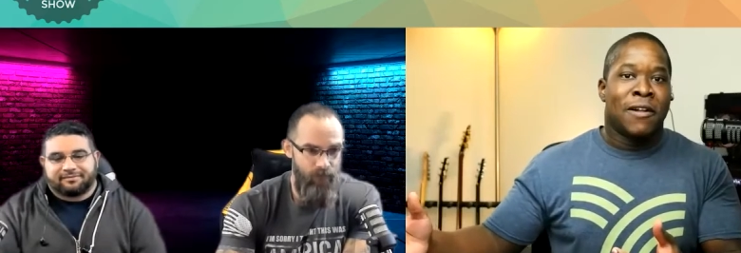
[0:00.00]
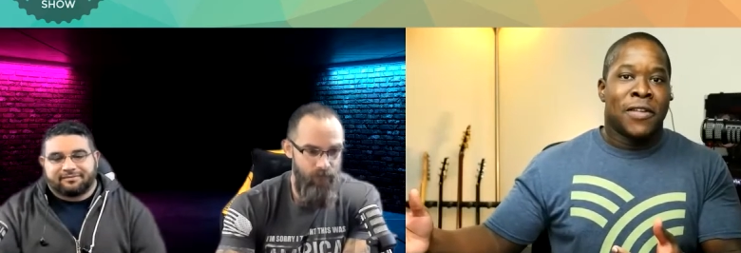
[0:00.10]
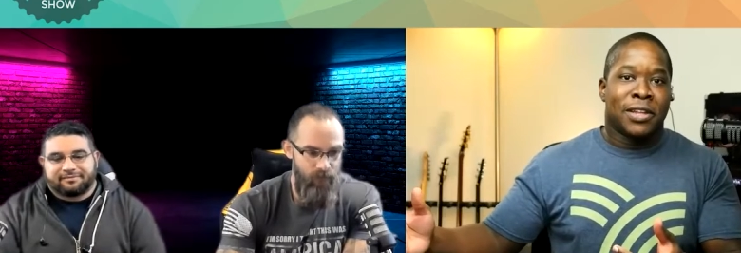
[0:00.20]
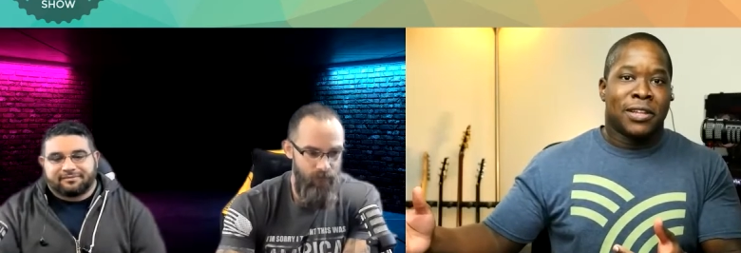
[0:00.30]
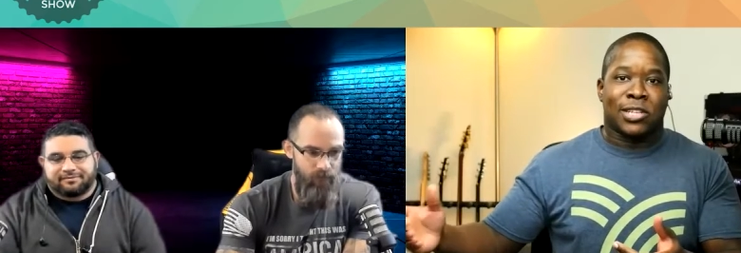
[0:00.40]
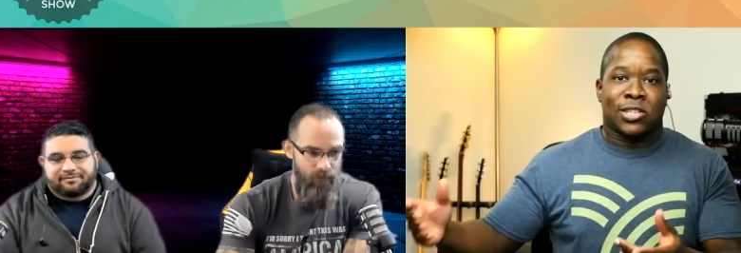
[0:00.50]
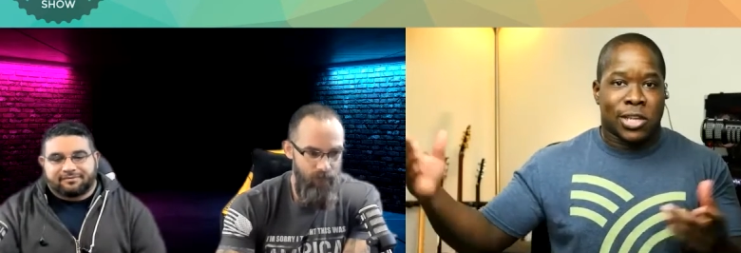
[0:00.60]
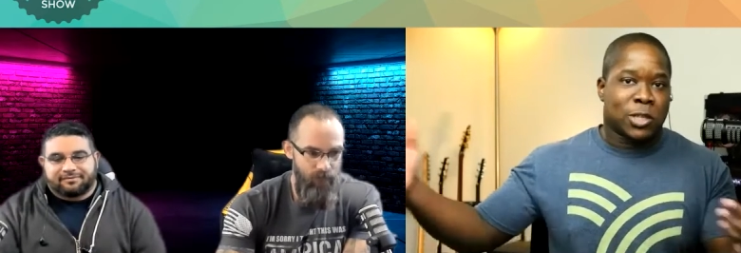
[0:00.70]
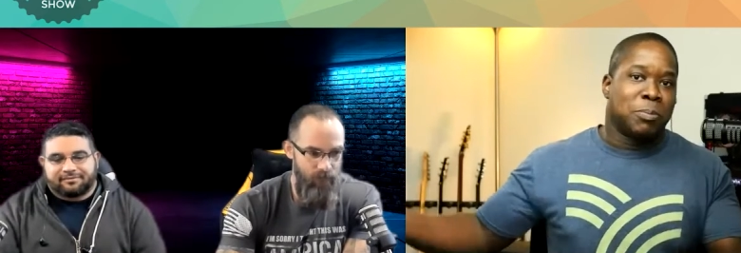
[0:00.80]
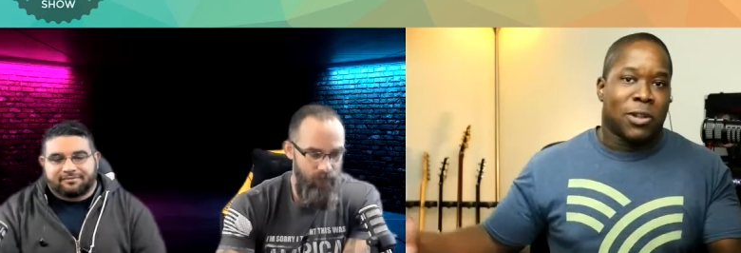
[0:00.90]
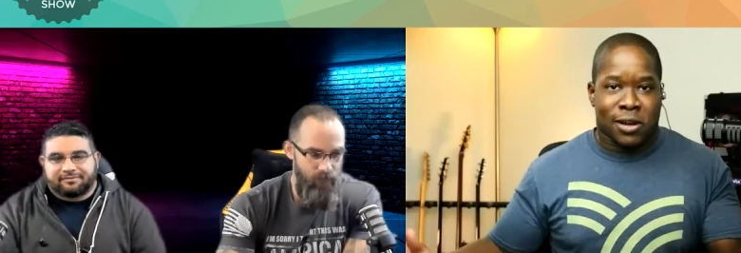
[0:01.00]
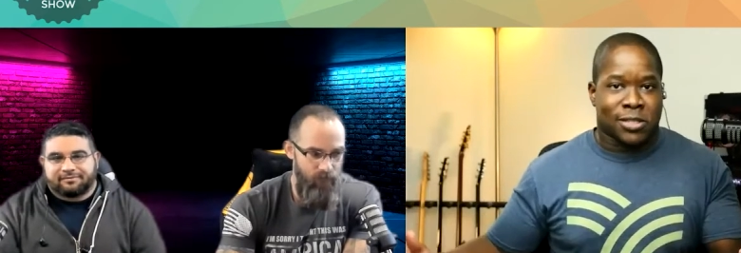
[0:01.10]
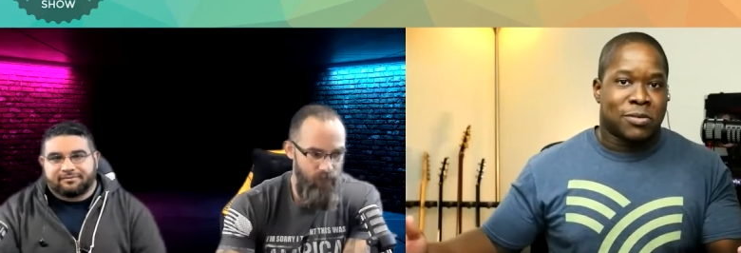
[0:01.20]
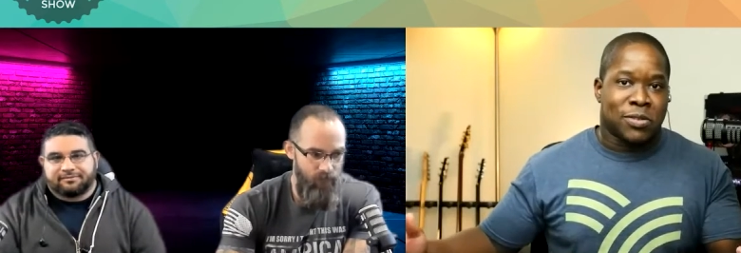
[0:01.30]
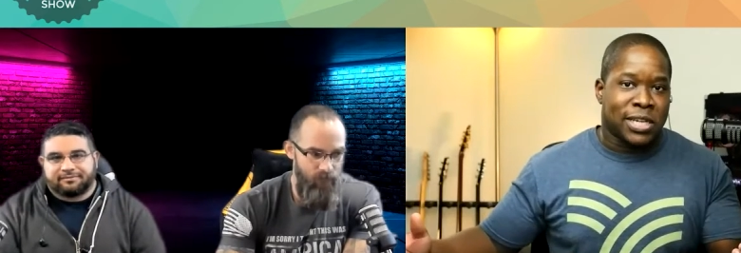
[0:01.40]
Speaker 1: like six blocks of
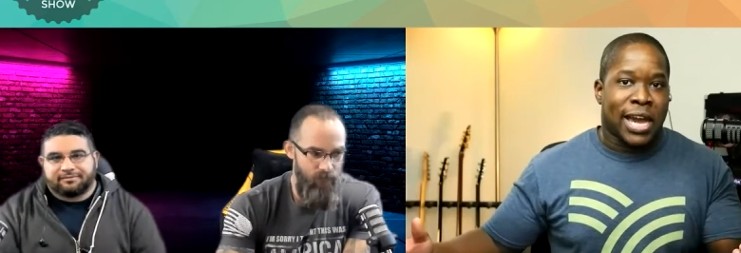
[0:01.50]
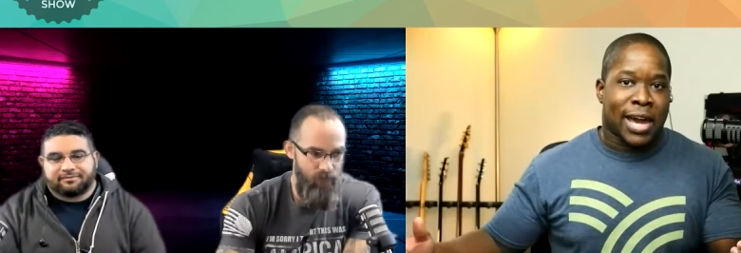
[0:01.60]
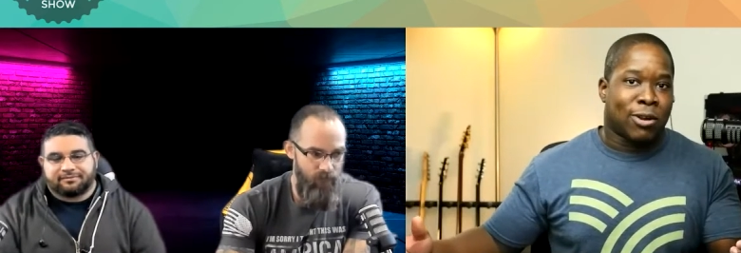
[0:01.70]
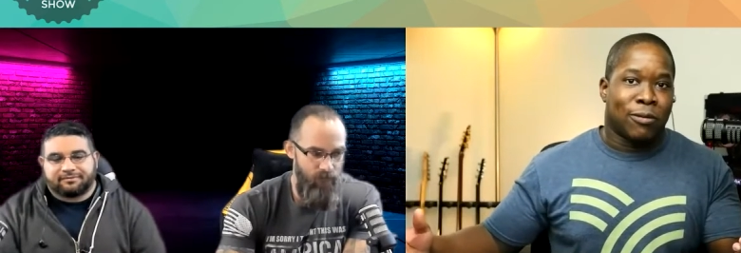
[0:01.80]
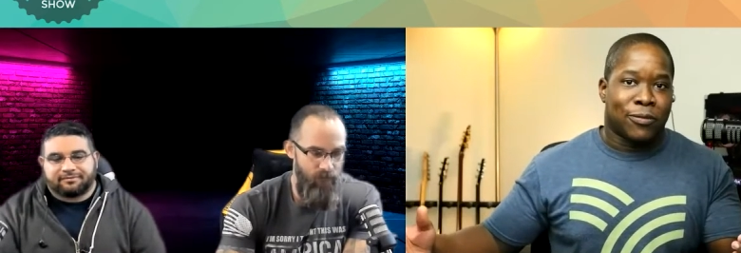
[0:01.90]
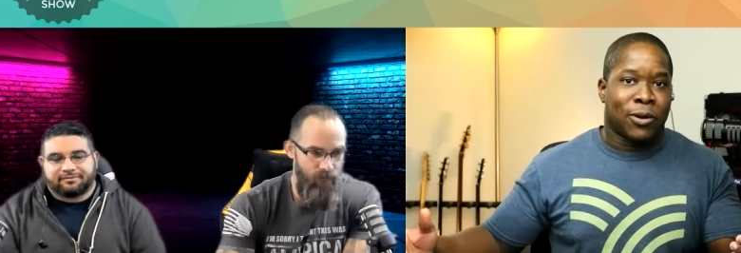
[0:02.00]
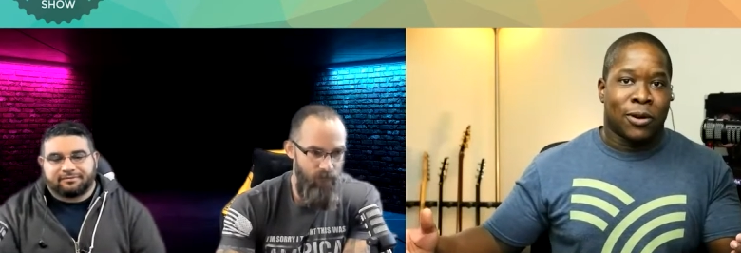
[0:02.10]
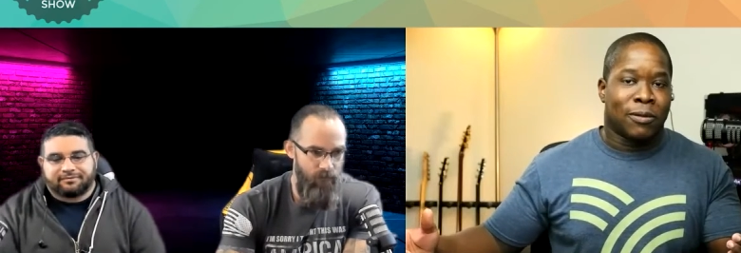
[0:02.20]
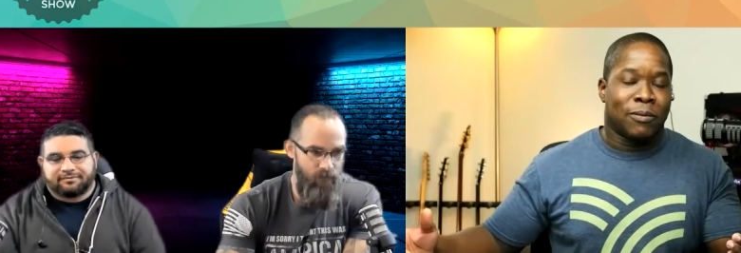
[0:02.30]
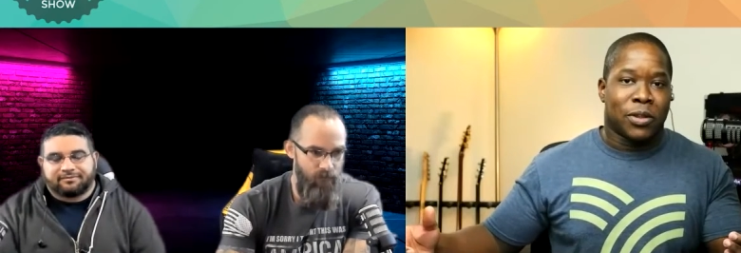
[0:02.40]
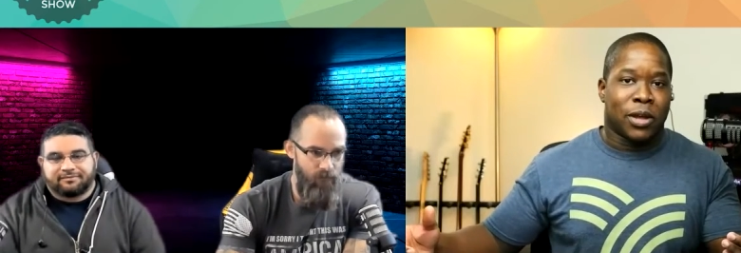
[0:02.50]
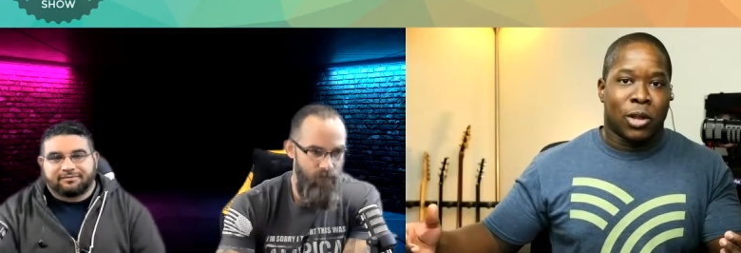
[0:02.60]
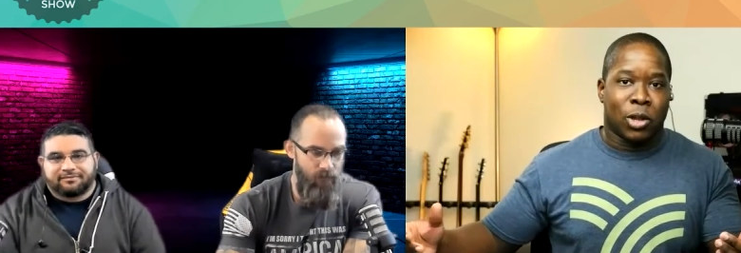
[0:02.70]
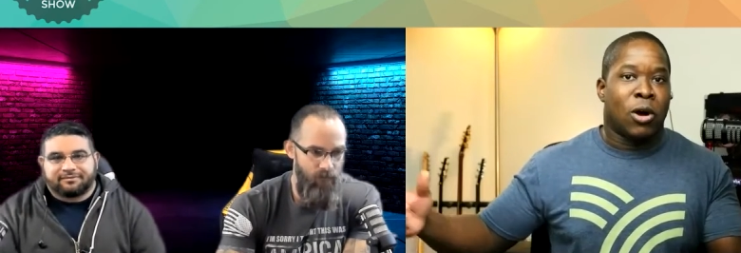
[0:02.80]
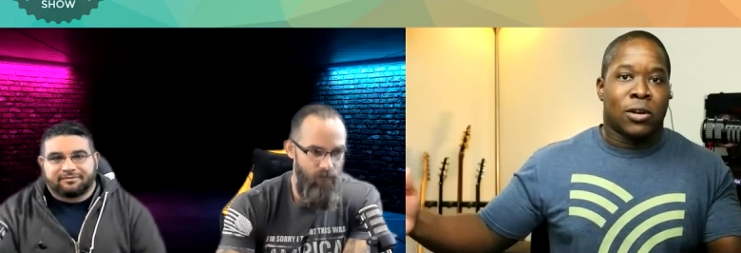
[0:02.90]
Seattle for a
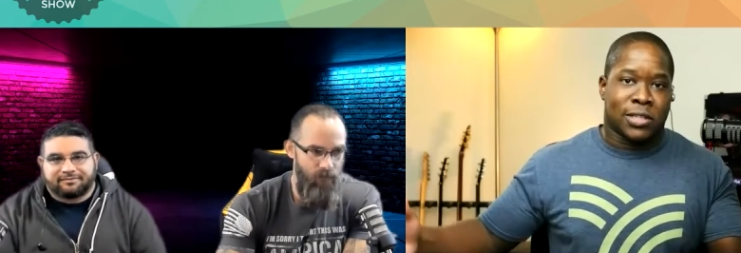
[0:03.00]
long time.